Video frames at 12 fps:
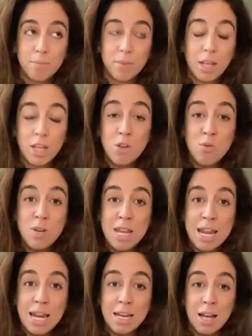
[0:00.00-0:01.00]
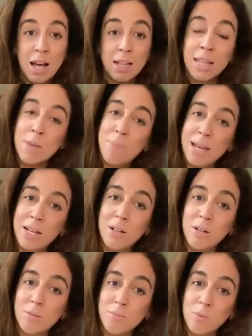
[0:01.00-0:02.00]
You need a lipid,
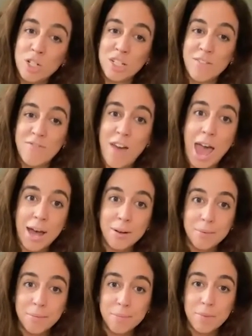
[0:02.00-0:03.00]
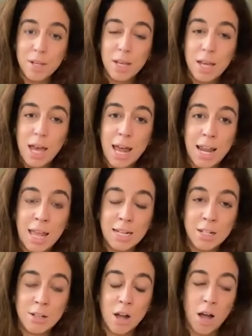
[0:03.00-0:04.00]
which is a fat. And I'd like
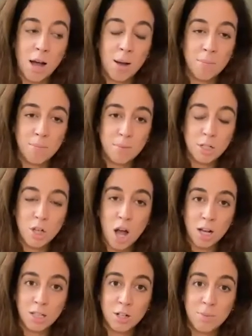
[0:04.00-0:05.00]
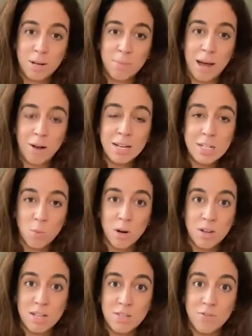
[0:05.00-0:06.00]
to talk a little bit about each one
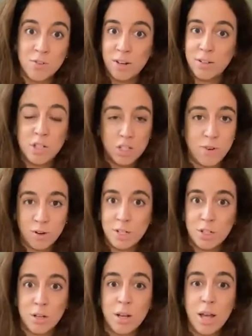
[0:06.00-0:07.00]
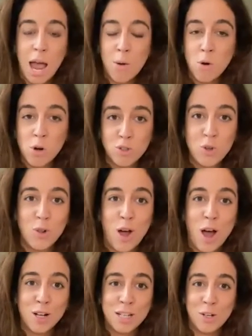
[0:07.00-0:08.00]
of these for I won't go too
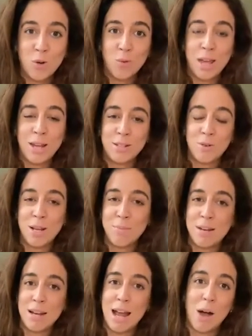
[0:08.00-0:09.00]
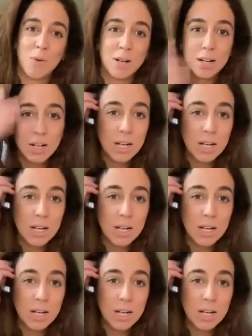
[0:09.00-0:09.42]
long because I know that it's already been an hour.